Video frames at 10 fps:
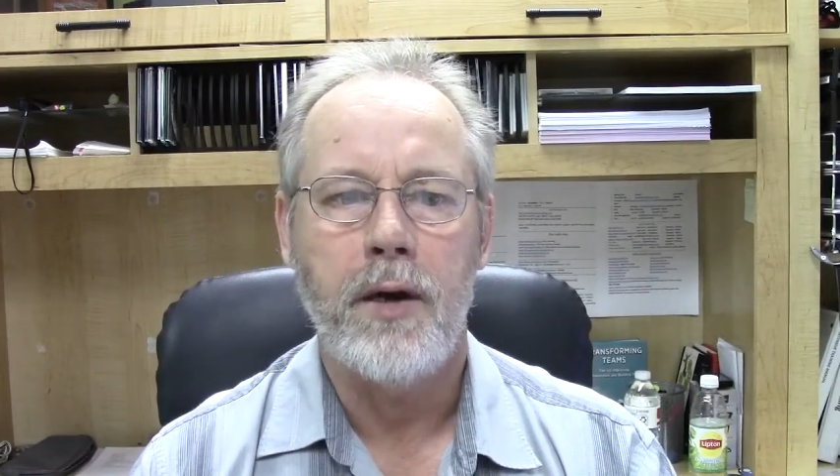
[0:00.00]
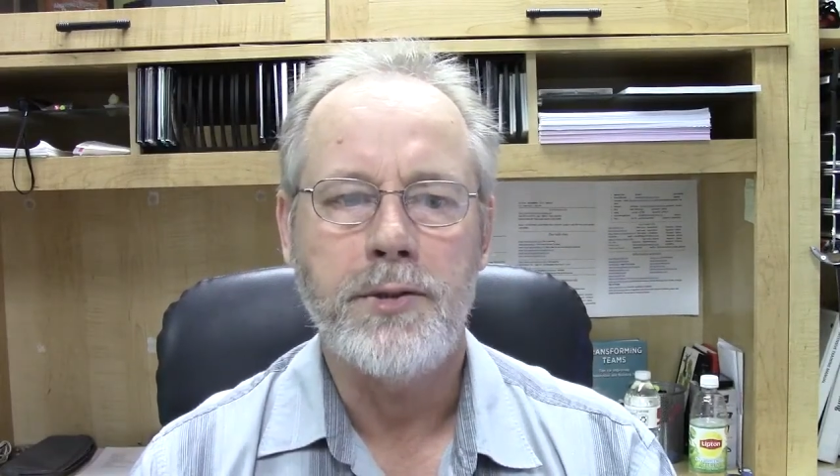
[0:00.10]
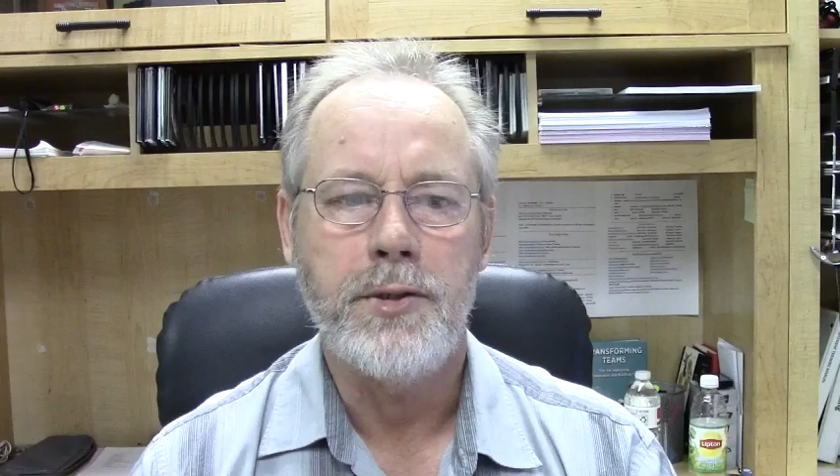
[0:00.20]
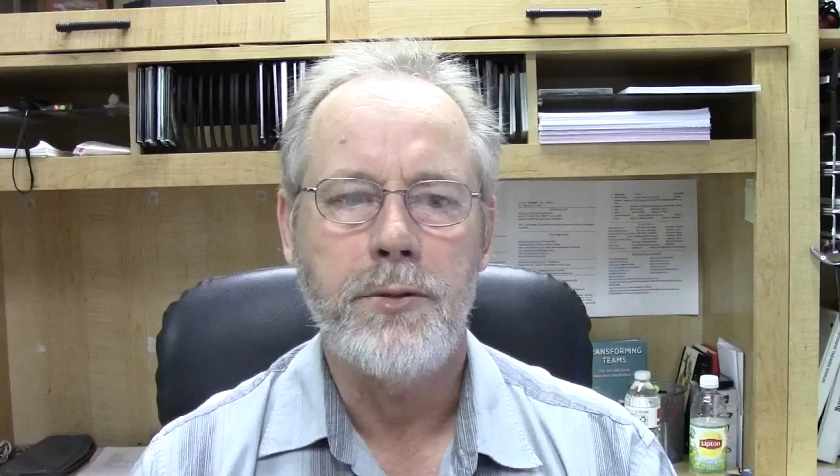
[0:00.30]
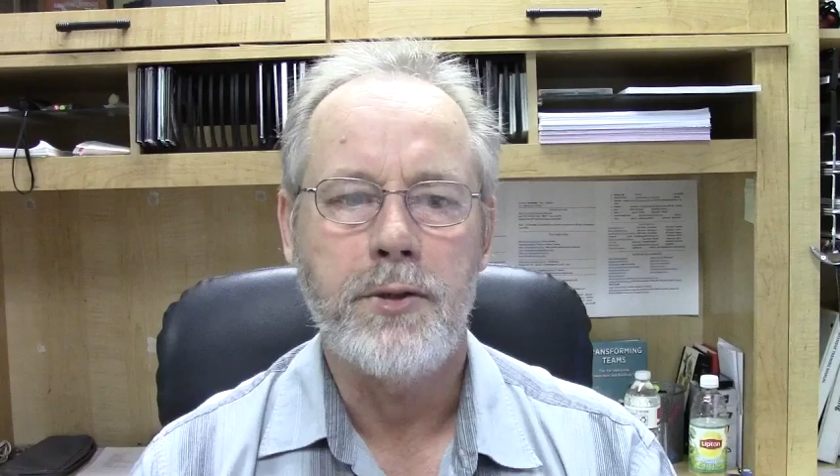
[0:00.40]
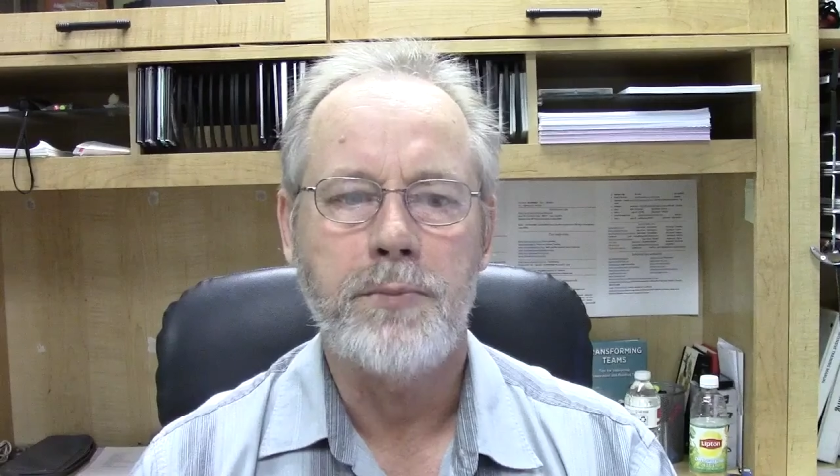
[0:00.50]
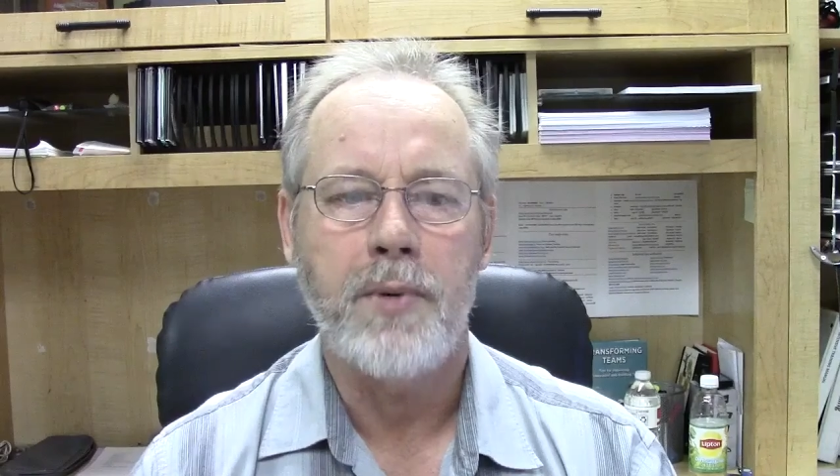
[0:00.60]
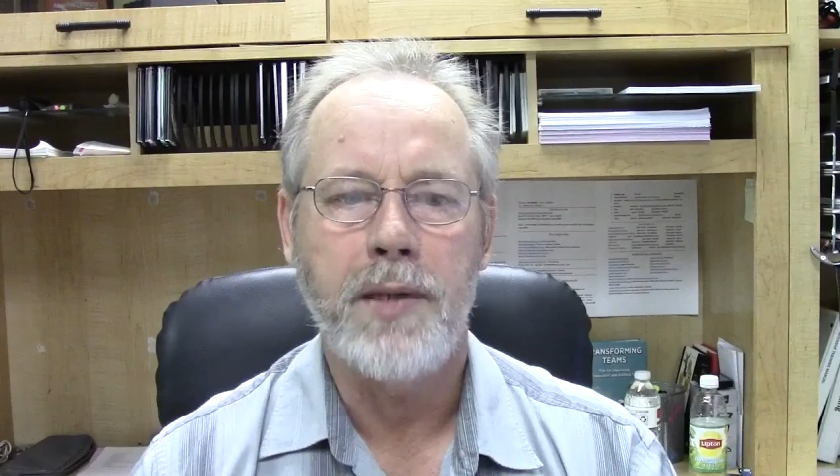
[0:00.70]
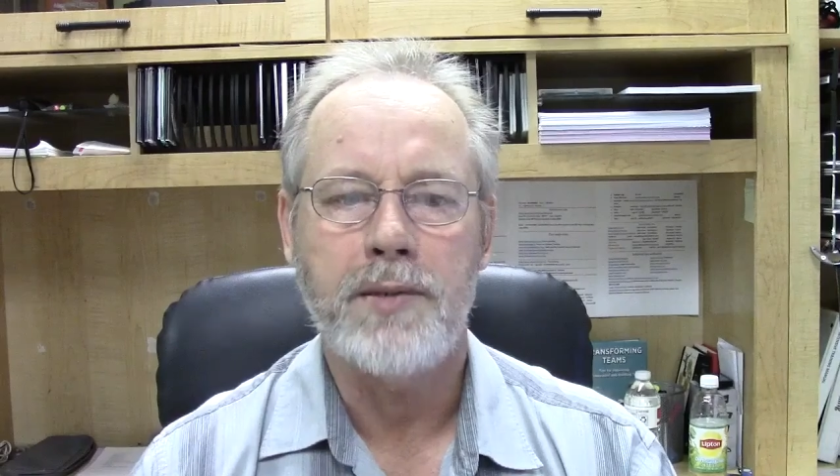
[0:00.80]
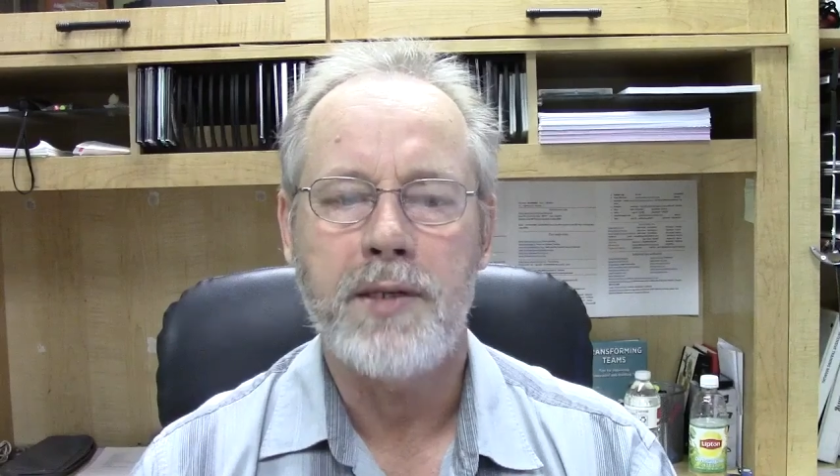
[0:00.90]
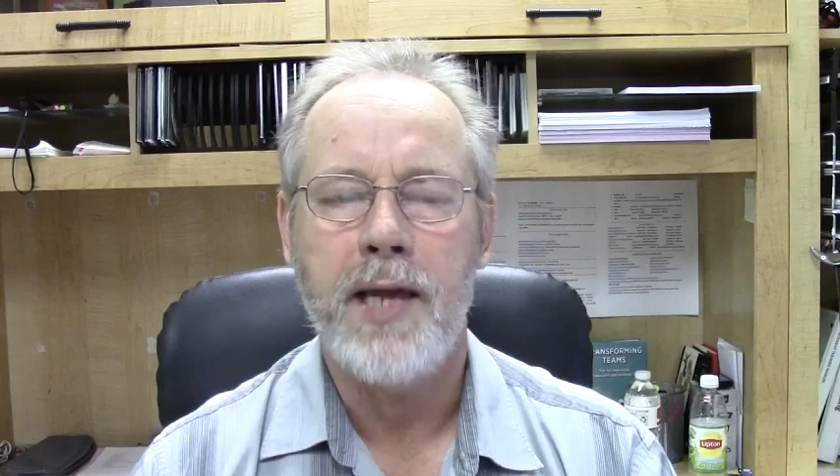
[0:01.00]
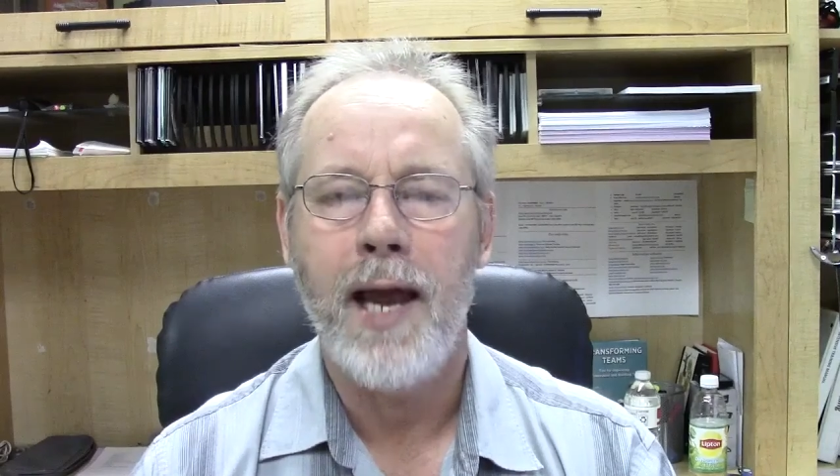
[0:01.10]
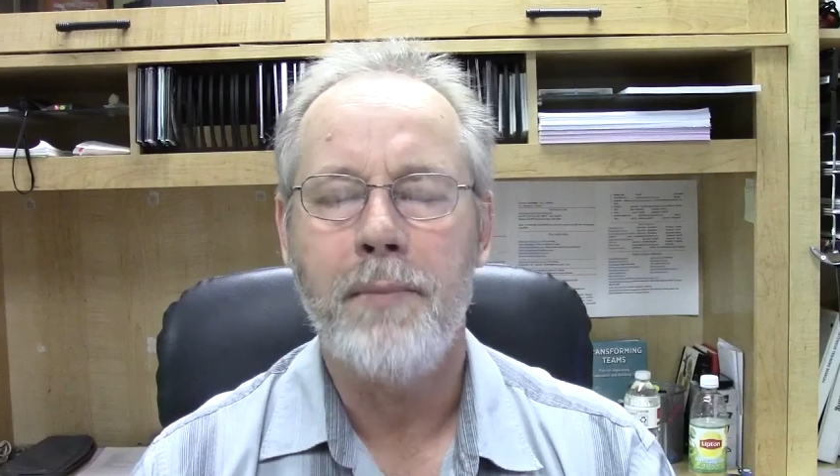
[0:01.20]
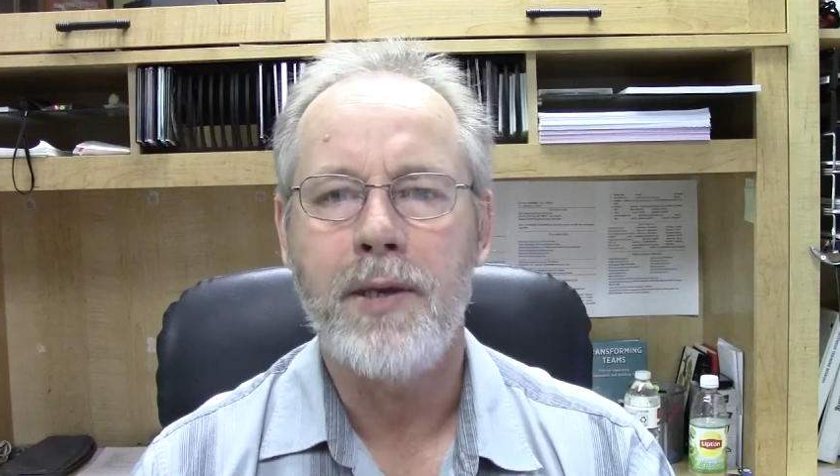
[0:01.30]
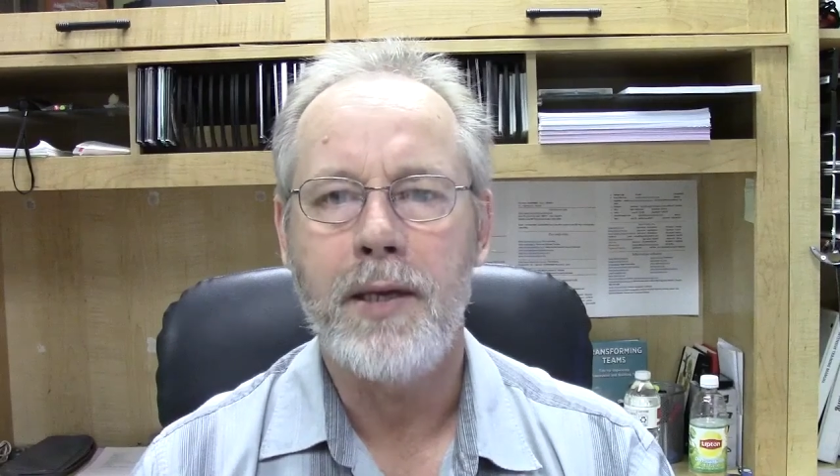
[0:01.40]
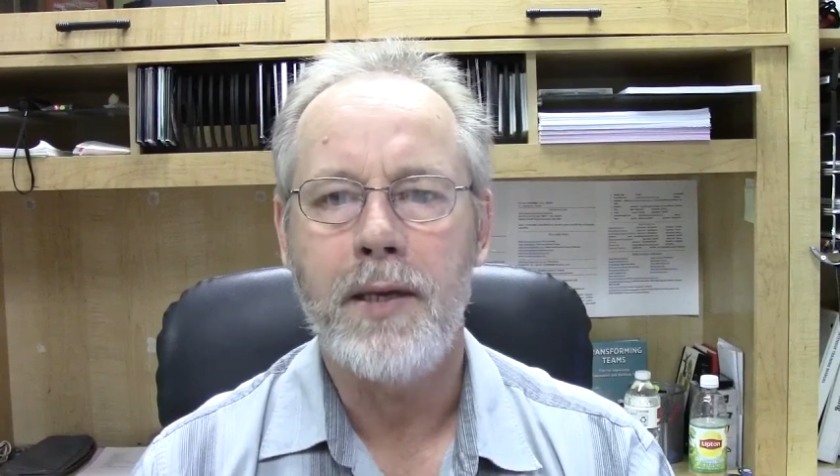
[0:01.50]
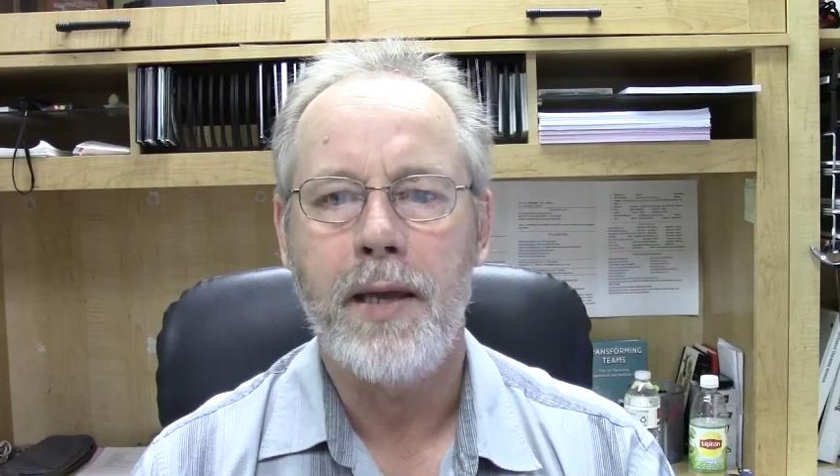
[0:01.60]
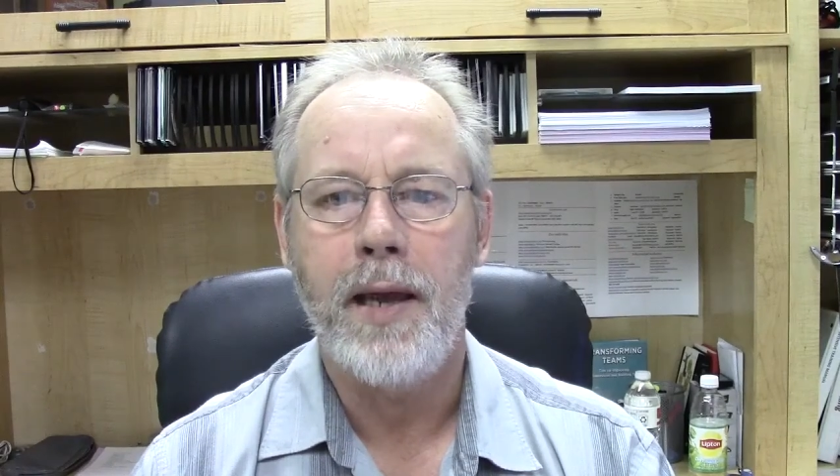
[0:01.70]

all you do is press the tab key